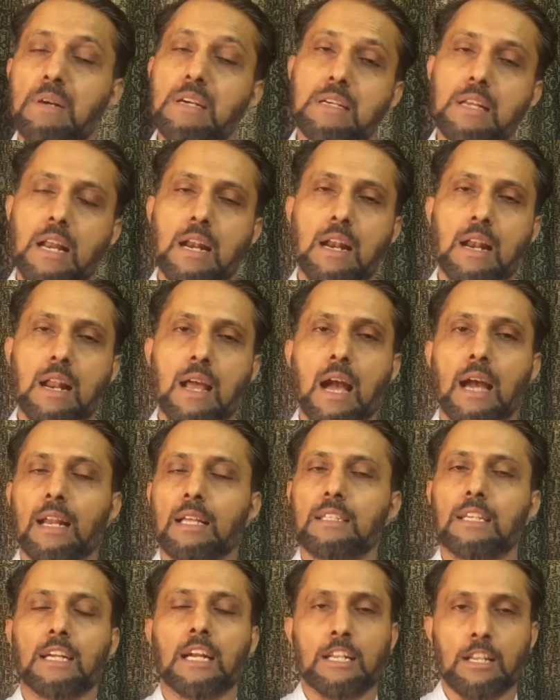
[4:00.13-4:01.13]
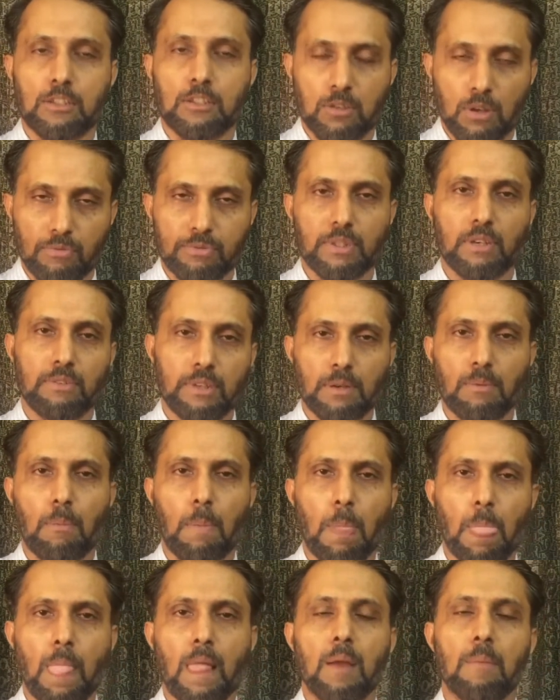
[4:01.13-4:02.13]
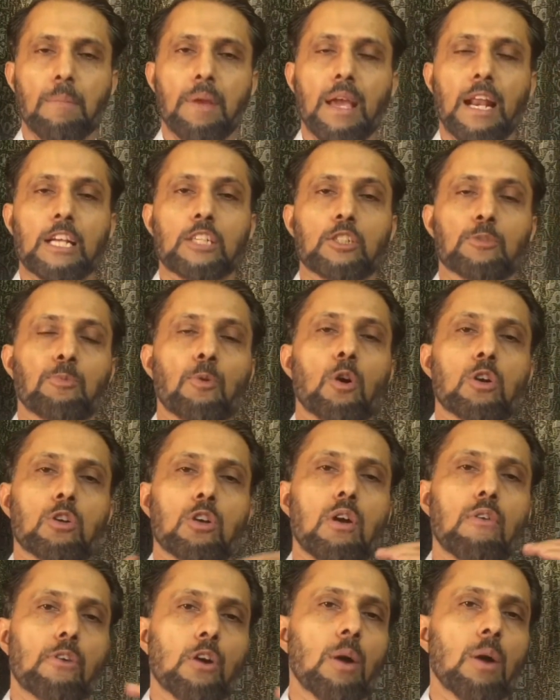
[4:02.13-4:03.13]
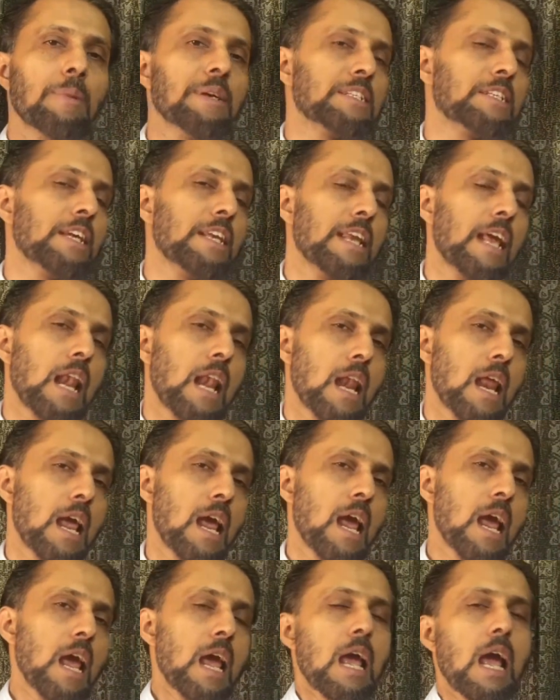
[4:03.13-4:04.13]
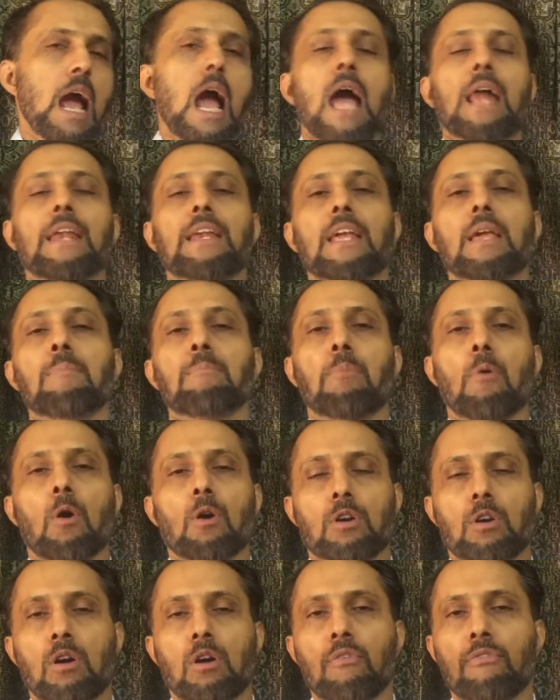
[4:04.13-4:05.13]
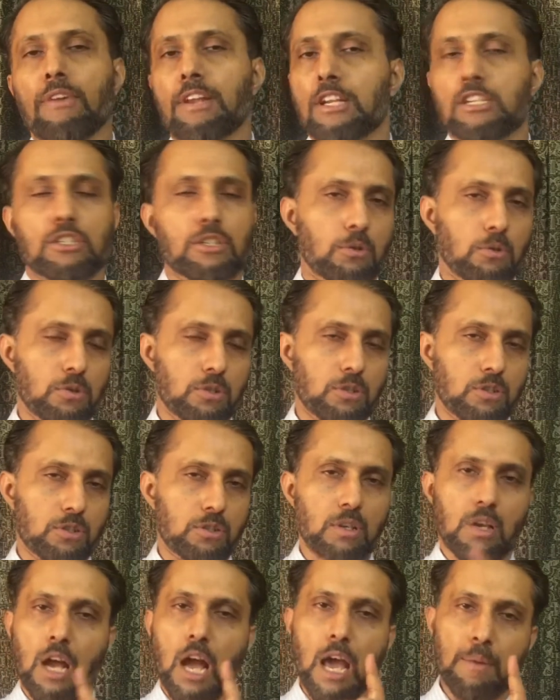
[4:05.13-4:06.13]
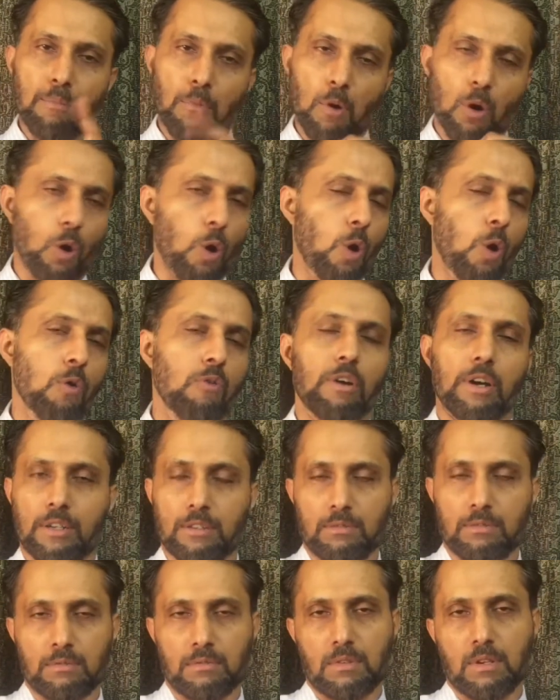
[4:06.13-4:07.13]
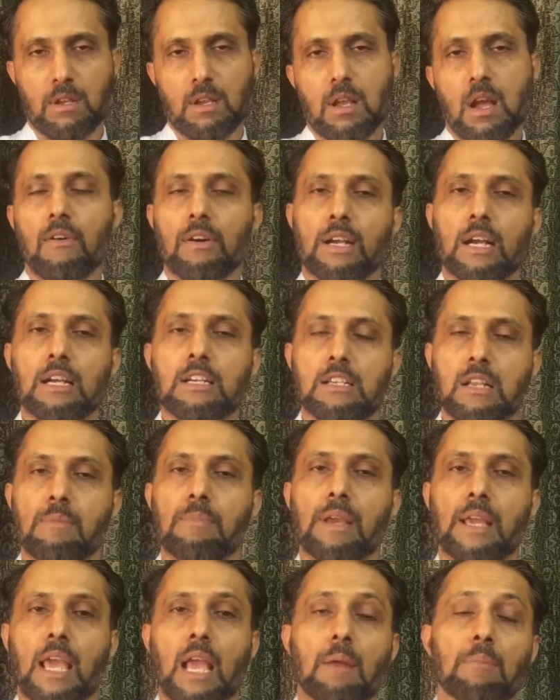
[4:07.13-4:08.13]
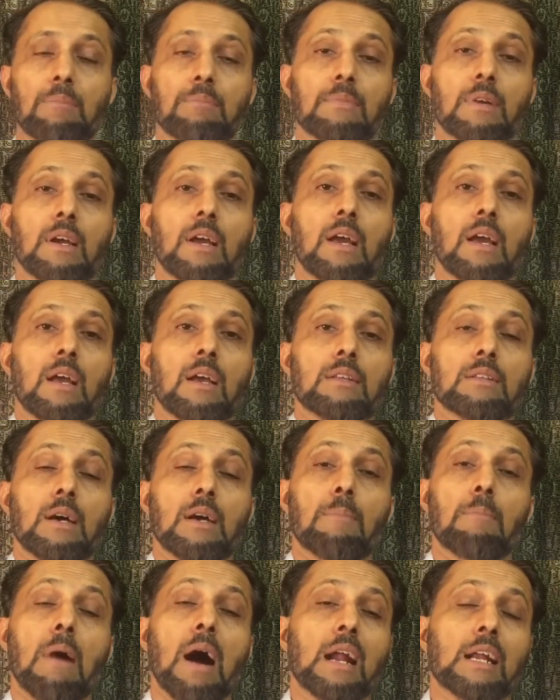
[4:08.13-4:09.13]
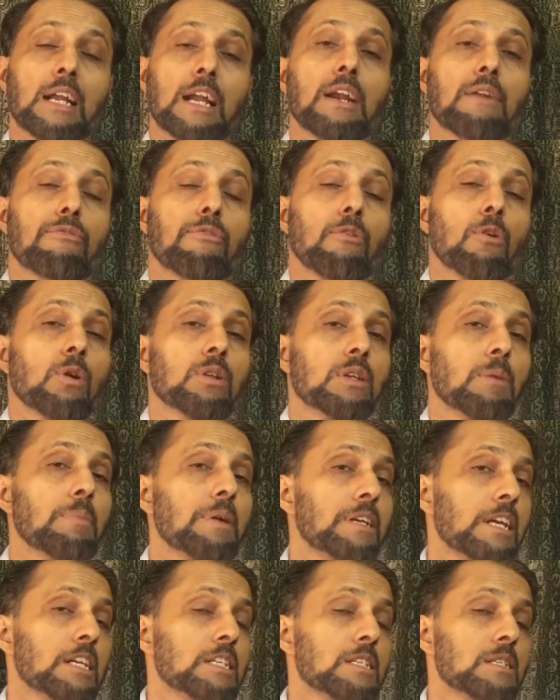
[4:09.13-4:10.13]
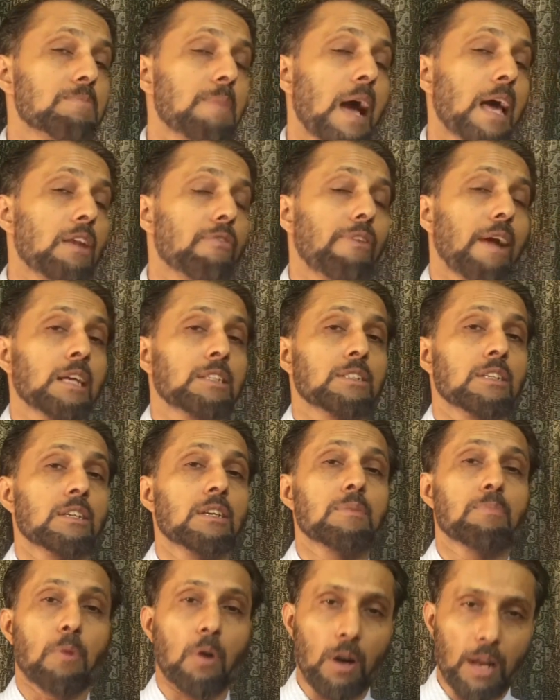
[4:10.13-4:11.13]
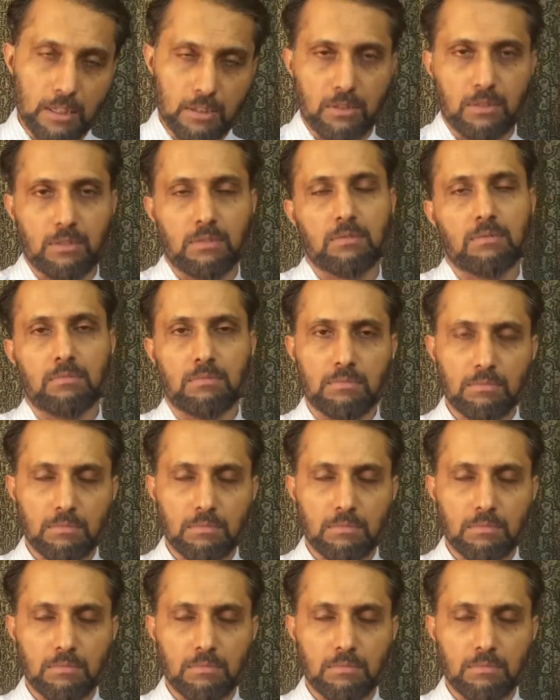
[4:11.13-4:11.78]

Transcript: Britain and other countries of the world. Mere exporter of raw material and importer of finished goods. And moreover, our country became the market for the British manufactured products.